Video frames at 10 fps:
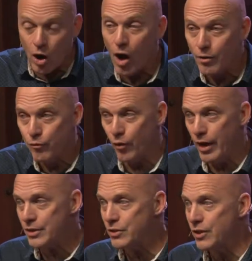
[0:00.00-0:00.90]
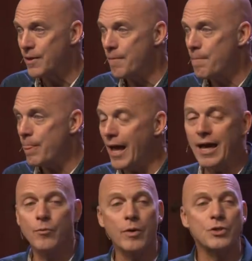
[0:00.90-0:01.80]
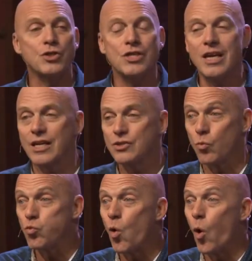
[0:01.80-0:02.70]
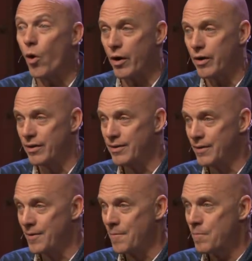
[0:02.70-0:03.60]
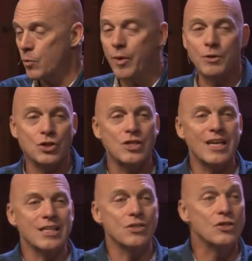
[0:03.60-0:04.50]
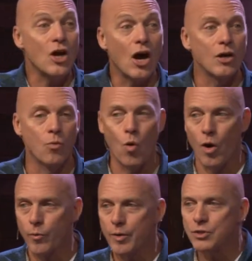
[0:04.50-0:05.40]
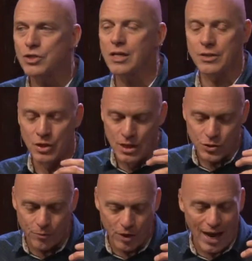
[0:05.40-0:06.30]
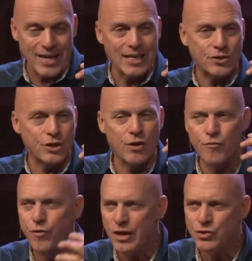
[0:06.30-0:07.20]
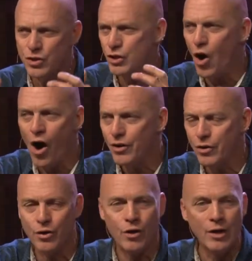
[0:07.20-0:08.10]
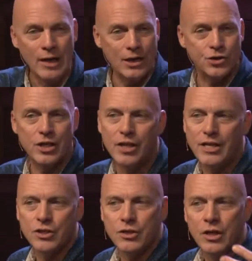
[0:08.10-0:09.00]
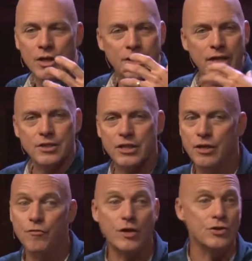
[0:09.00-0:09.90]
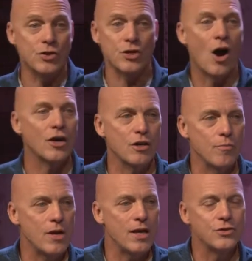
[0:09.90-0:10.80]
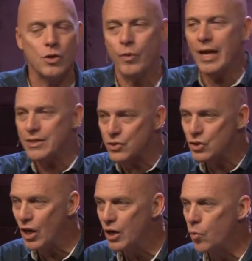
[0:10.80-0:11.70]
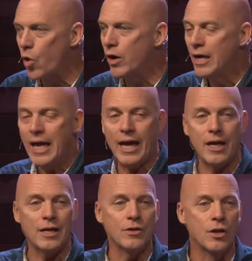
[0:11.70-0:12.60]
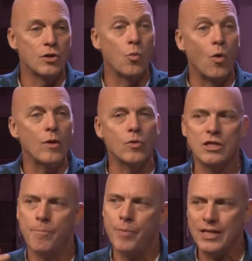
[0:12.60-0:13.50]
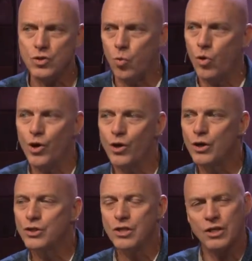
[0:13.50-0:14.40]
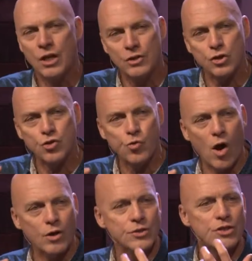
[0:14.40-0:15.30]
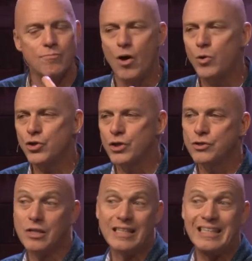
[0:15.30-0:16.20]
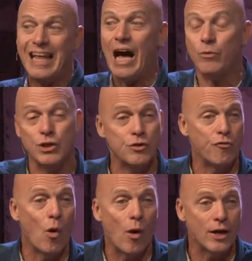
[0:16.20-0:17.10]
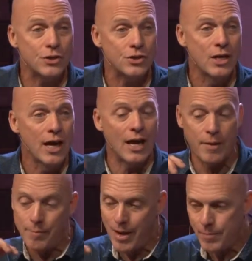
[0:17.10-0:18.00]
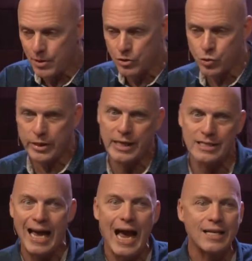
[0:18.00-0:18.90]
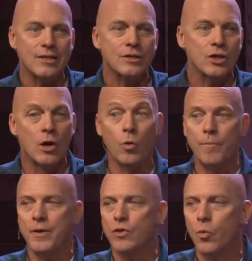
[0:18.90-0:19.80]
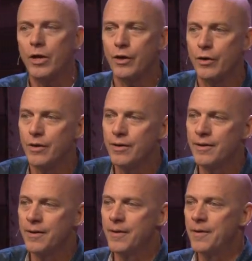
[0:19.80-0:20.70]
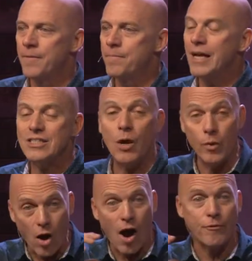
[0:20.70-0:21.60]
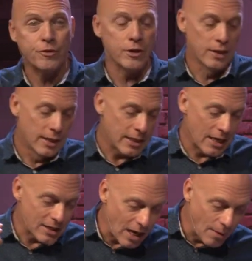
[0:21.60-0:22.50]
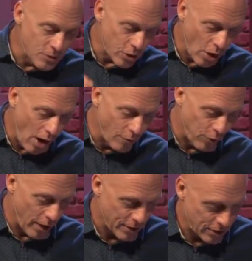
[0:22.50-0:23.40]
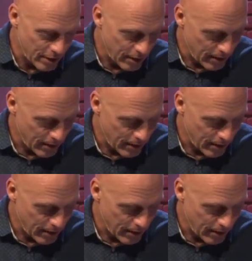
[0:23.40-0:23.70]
conflict, and we would see it as a war. We would see it as a tug of war. We would see it as something I need to convince and conquer her, and she needed to convince and conquer me. And so we had this tug of war, and the one with the best words and the strongest emotions and the loudest voice and maybe the tricky tactics would be the winner. That's how we often kind of come to conflict.